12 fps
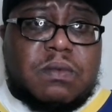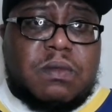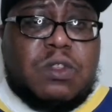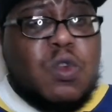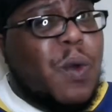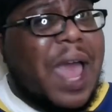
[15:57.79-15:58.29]

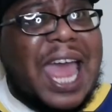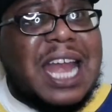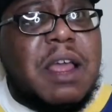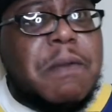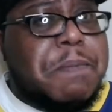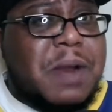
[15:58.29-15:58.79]
You had
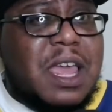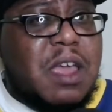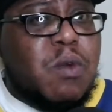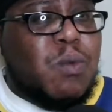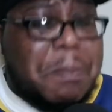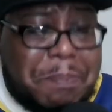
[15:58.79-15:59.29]
him
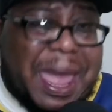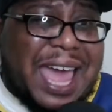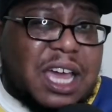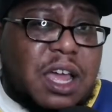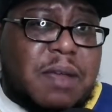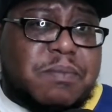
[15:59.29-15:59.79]
playing with
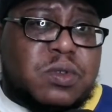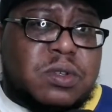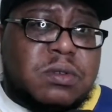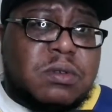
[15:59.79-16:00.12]
backups,